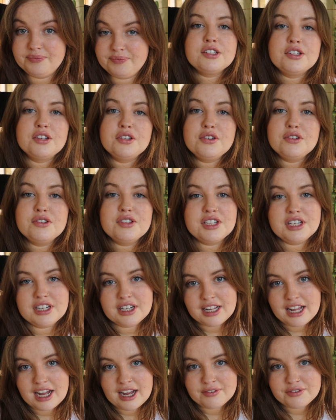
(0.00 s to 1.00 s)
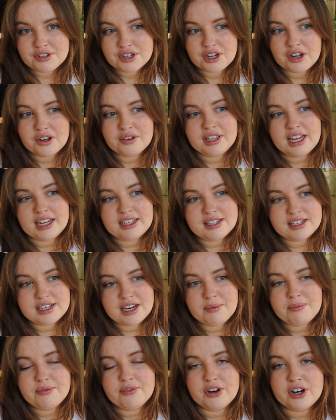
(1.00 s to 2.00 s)
So you still have to go that
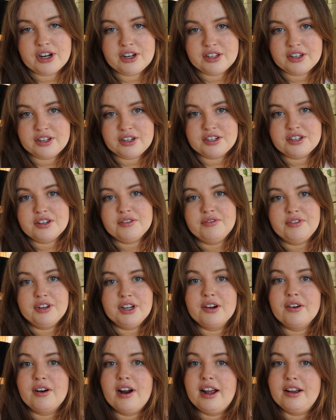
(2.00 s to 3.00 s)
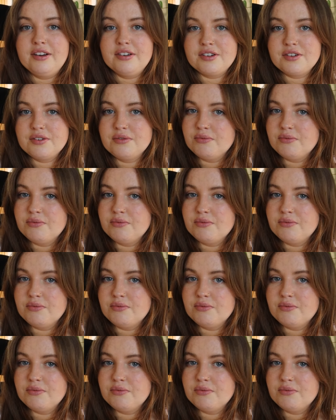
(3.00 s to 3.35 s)
step further to figure out